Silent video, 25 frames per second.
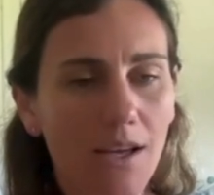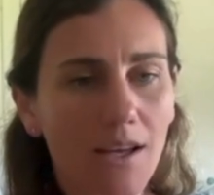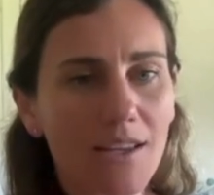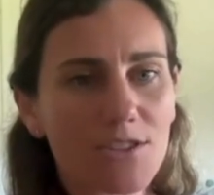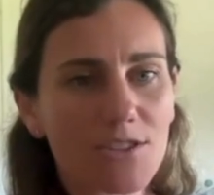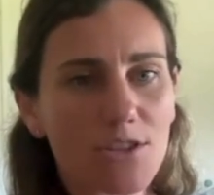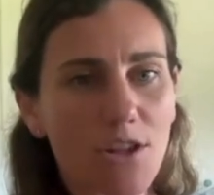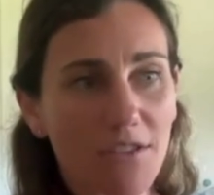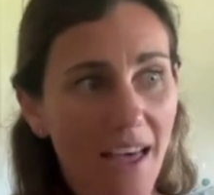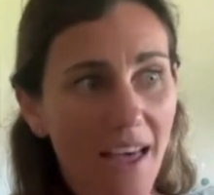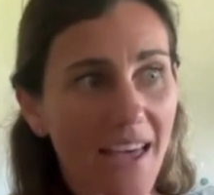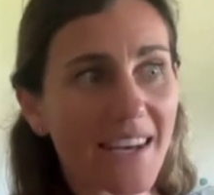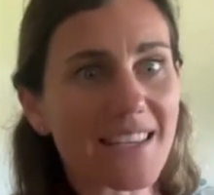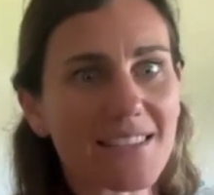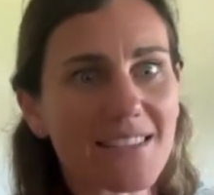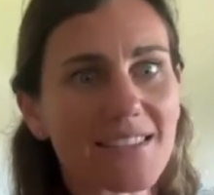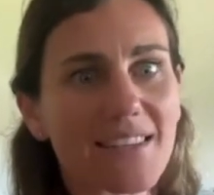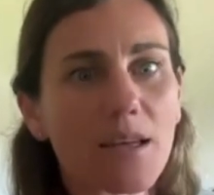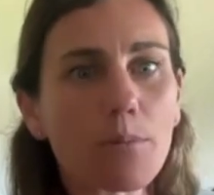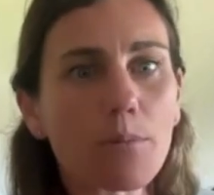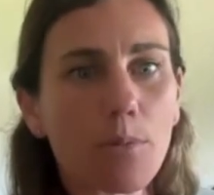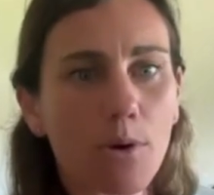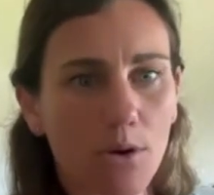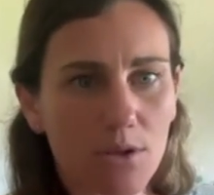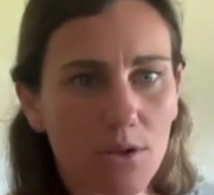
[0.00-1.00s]
So that is their
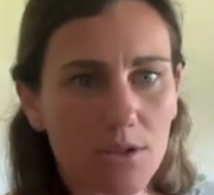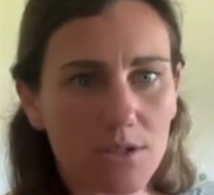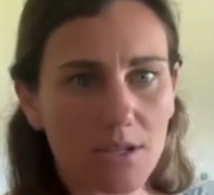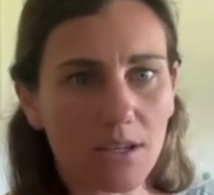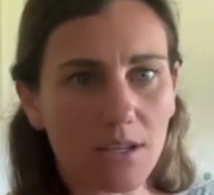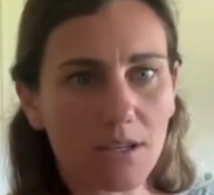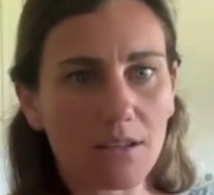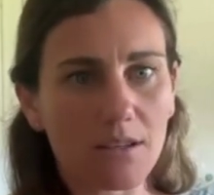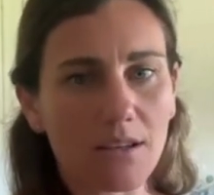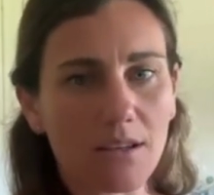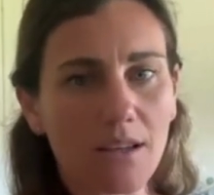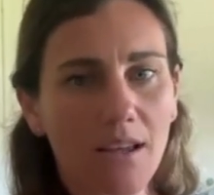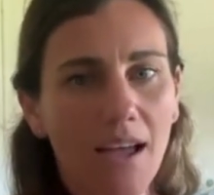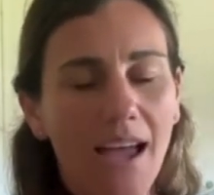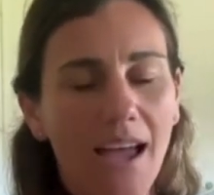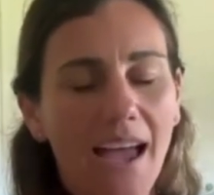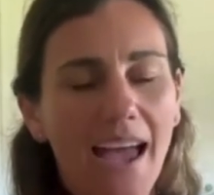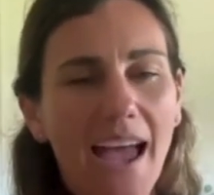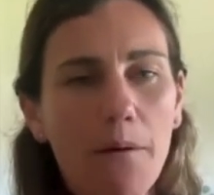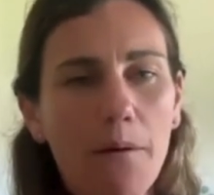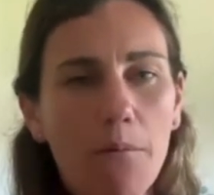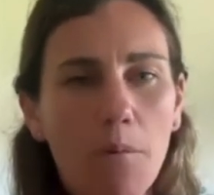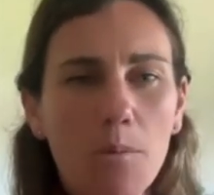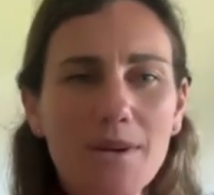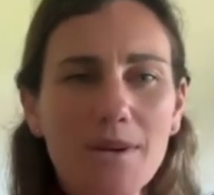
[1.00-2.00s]
person.
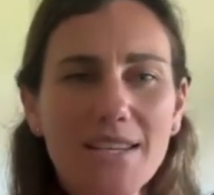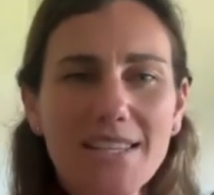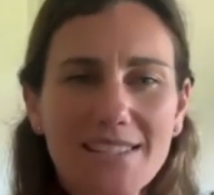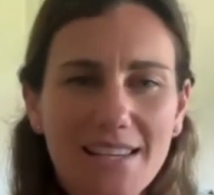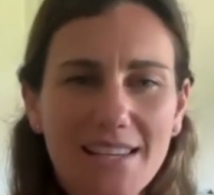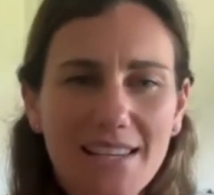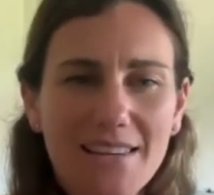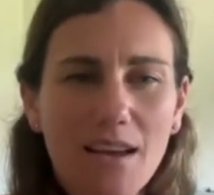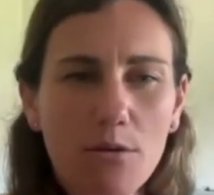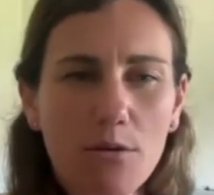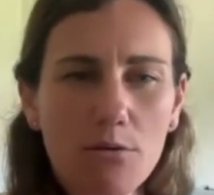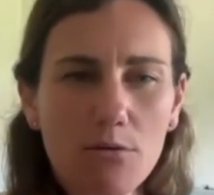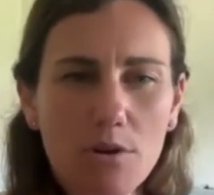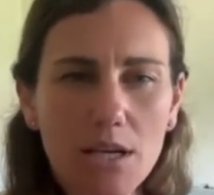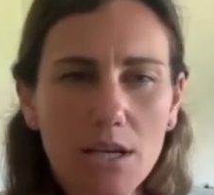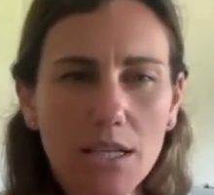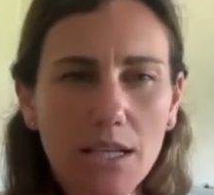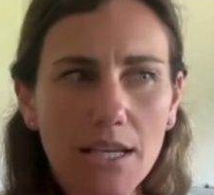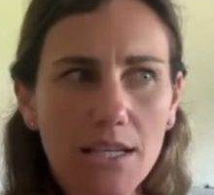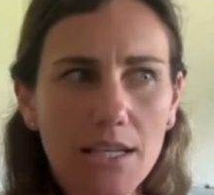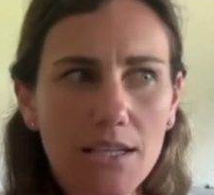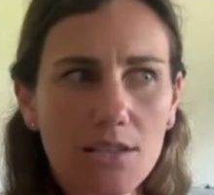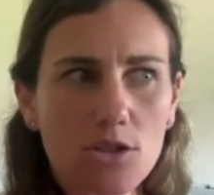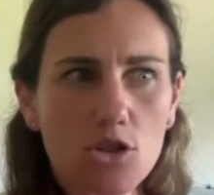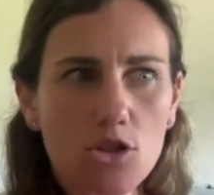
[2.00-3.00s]
And when we see that
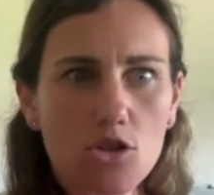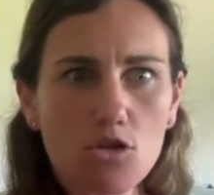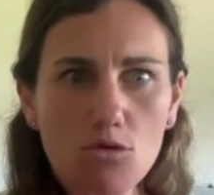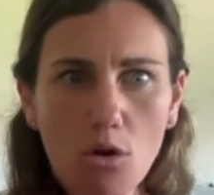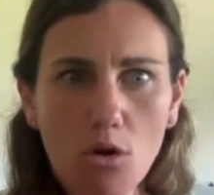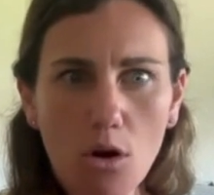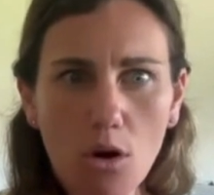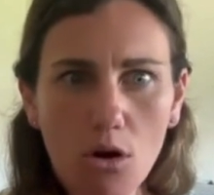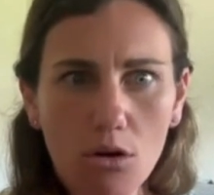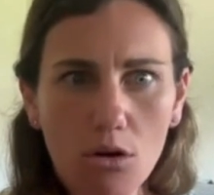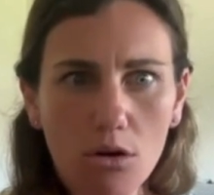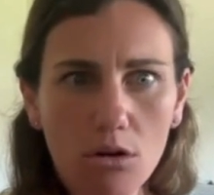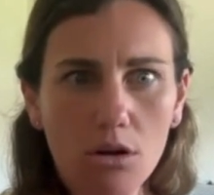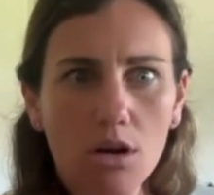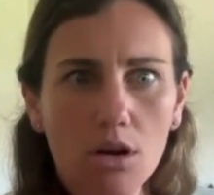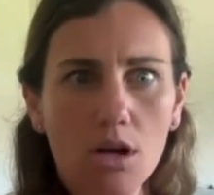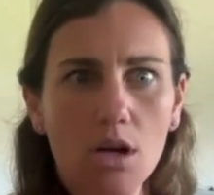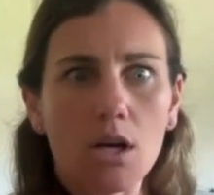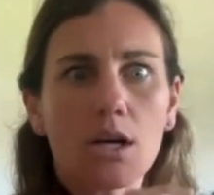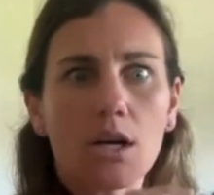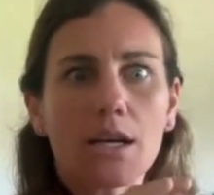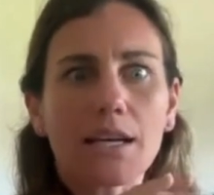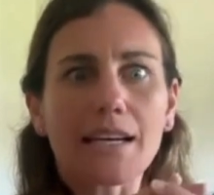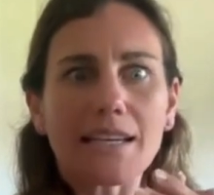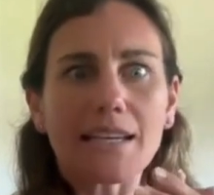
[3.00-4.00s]
really strong
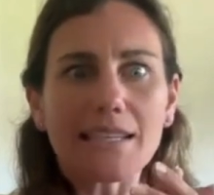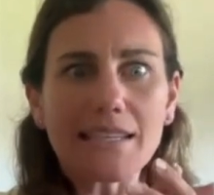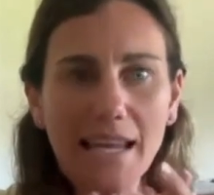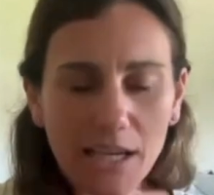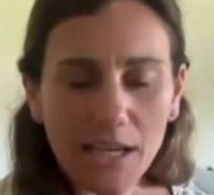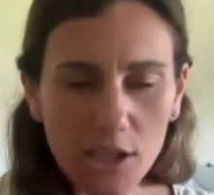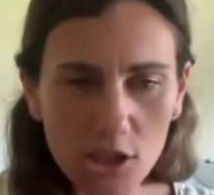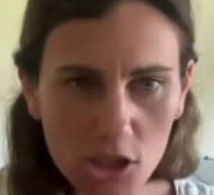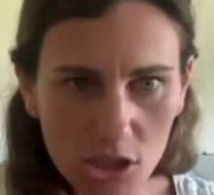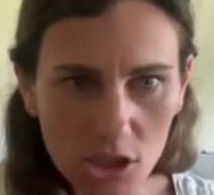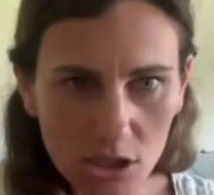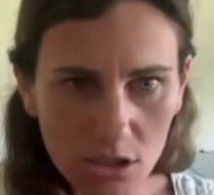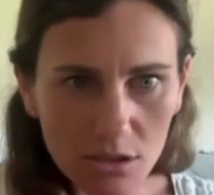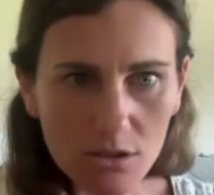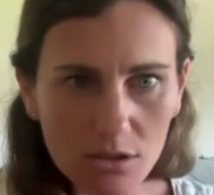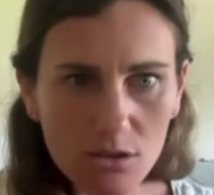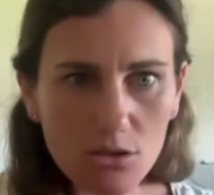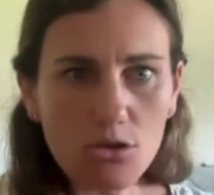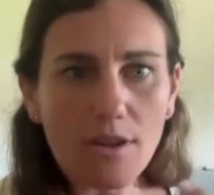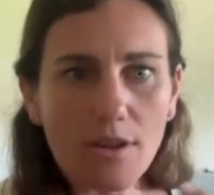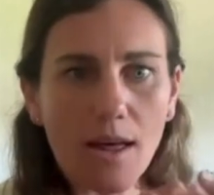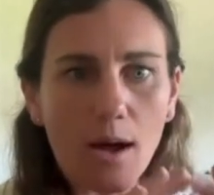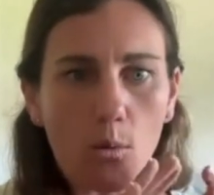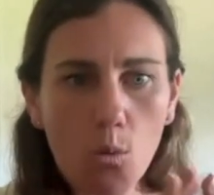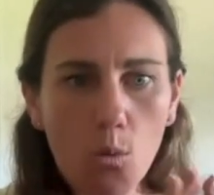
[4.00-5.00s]
connection
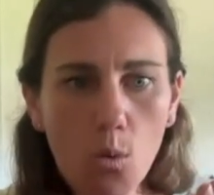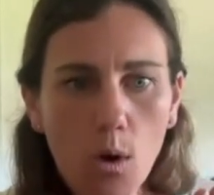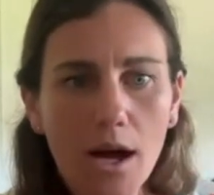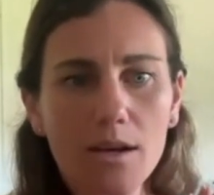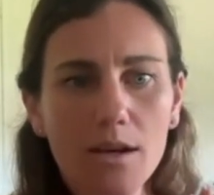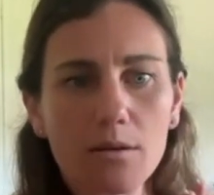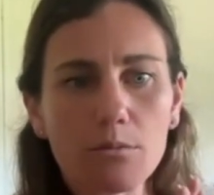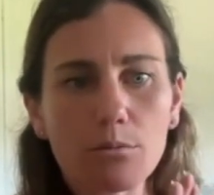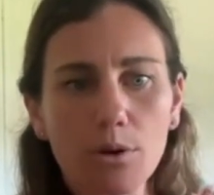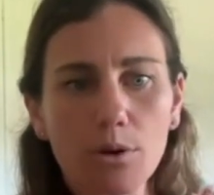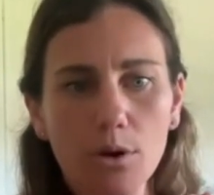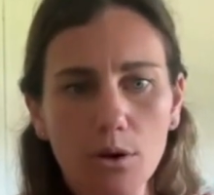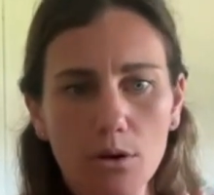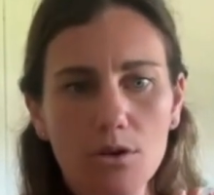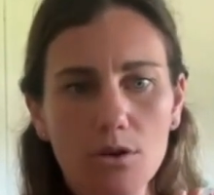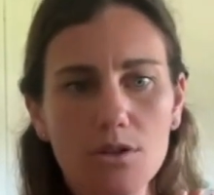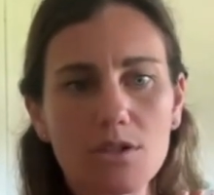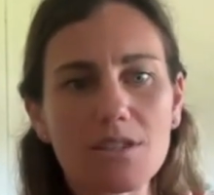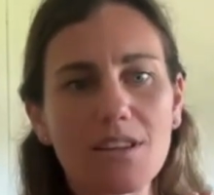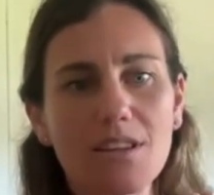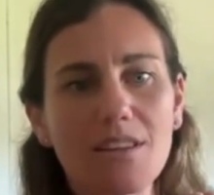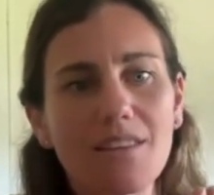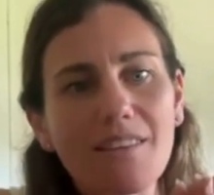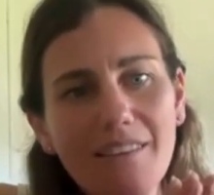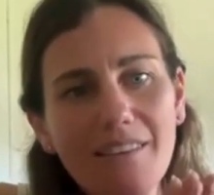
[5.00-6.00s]
to that one
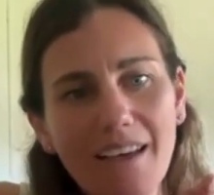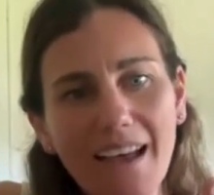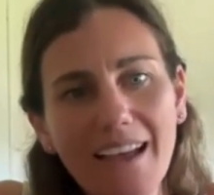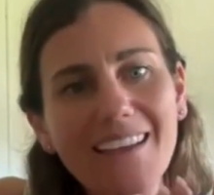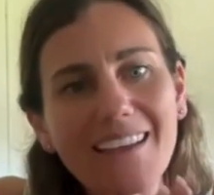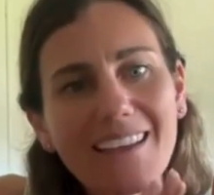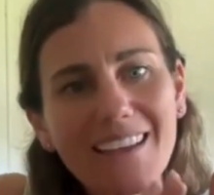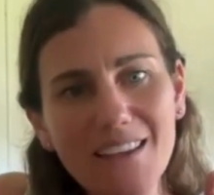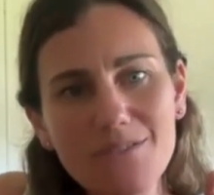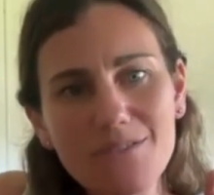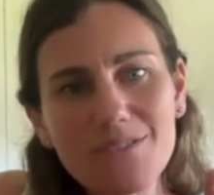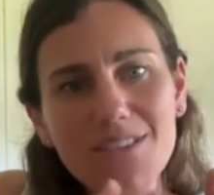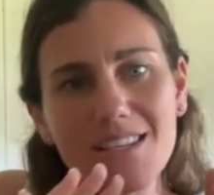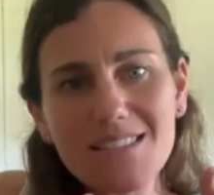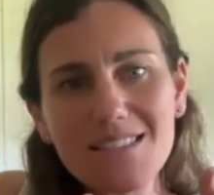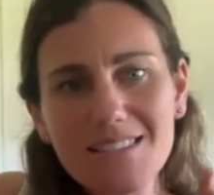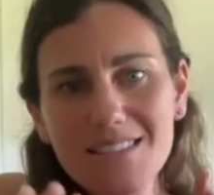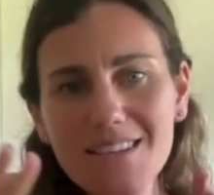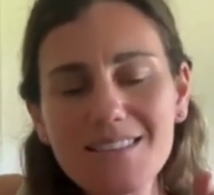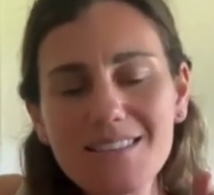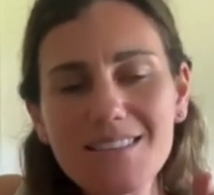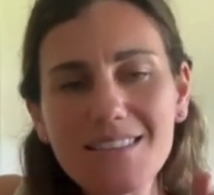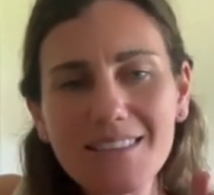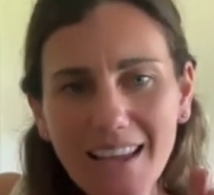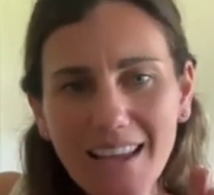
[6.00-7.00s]
person, that gives us an
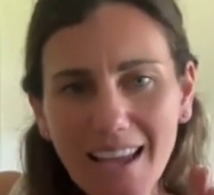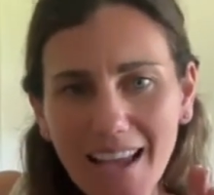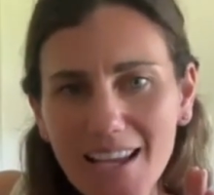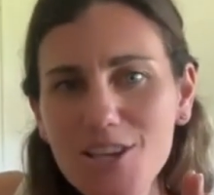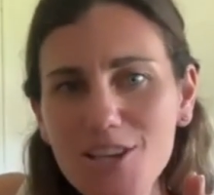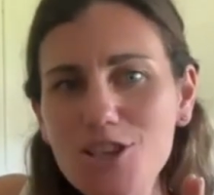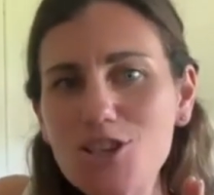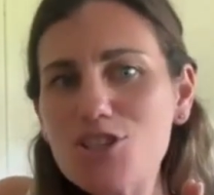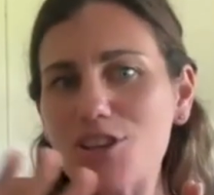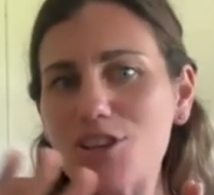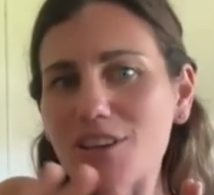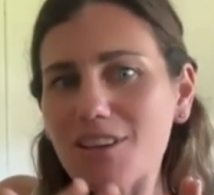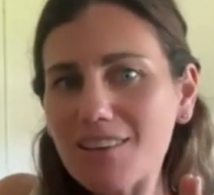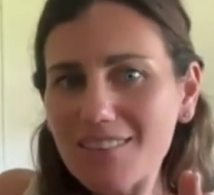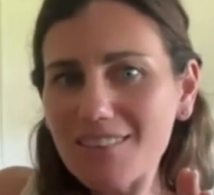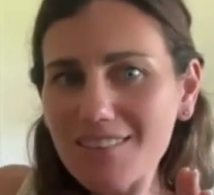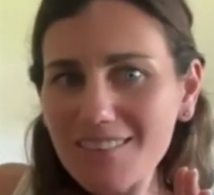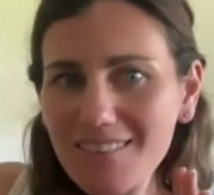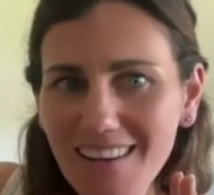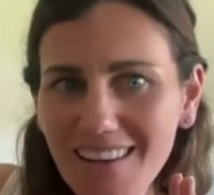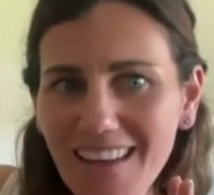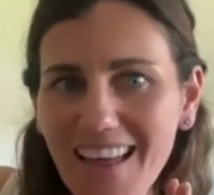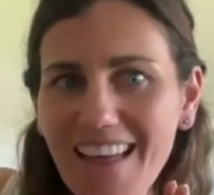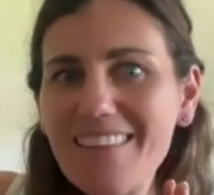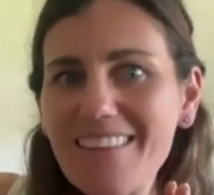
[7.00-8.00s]
indication